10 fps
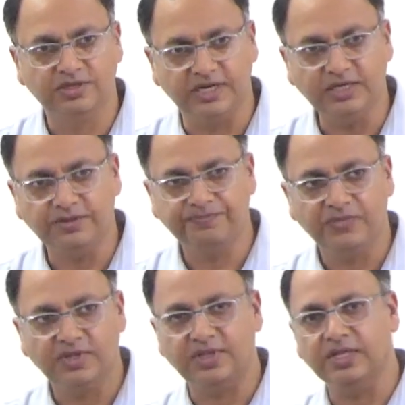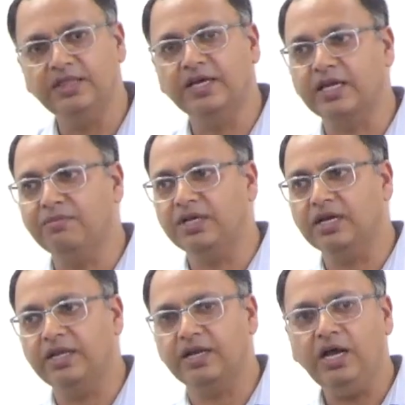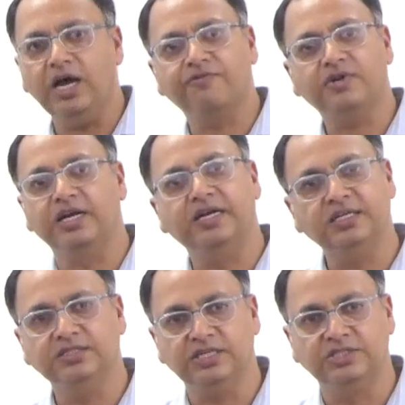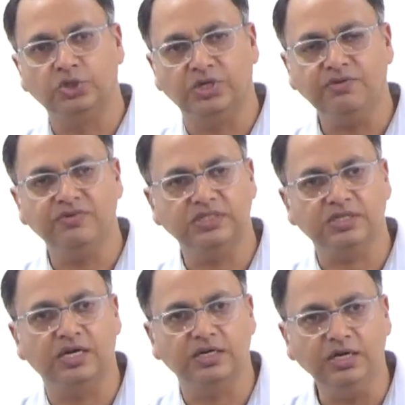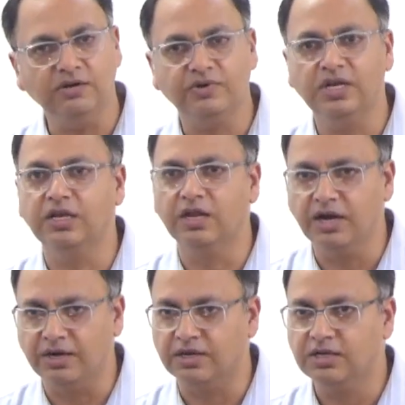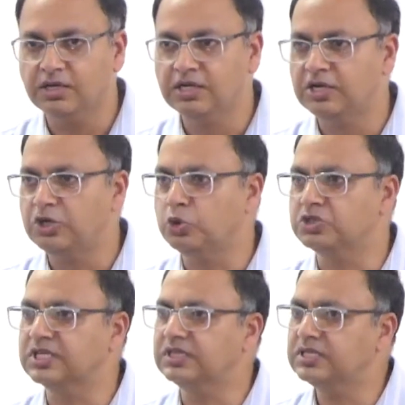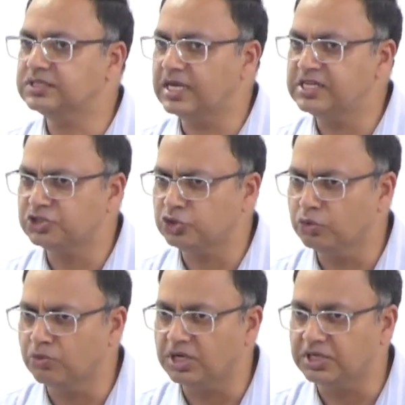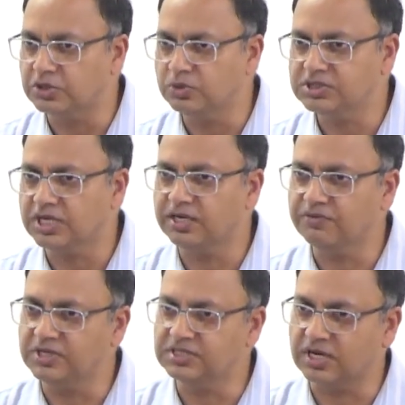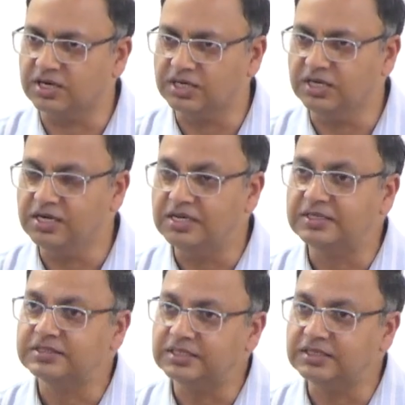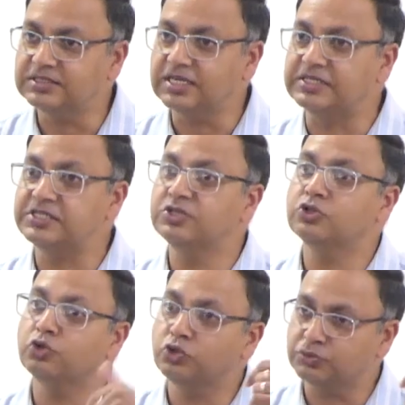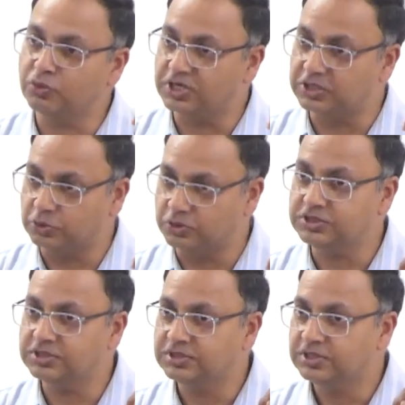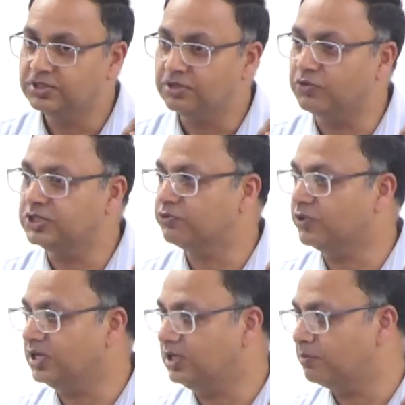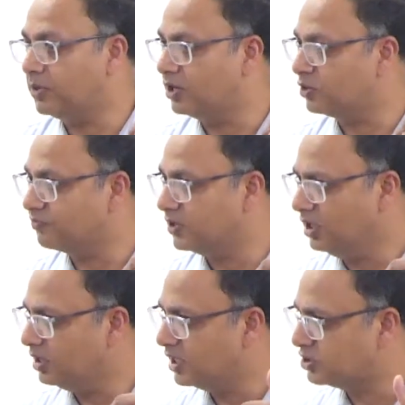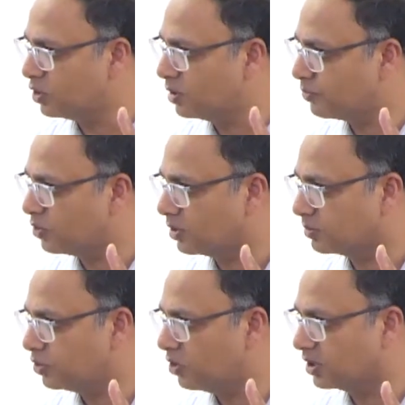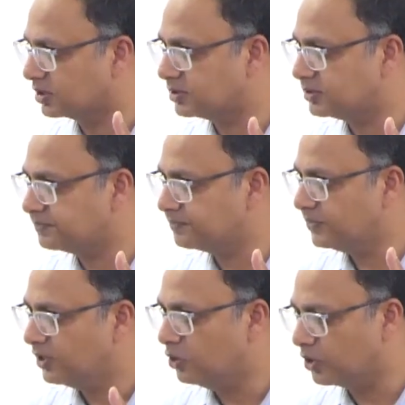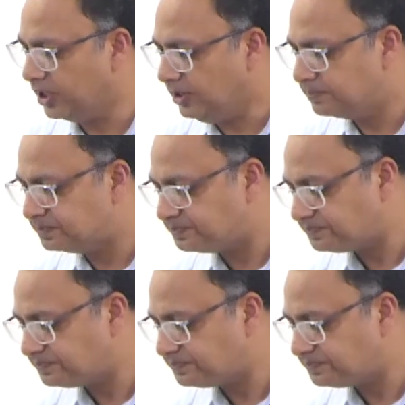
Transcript: right? Then the chemical era, after 18th century, we learned to synthesize new molecules, and we started synthesizing those molecules which were part of the natural products, okay?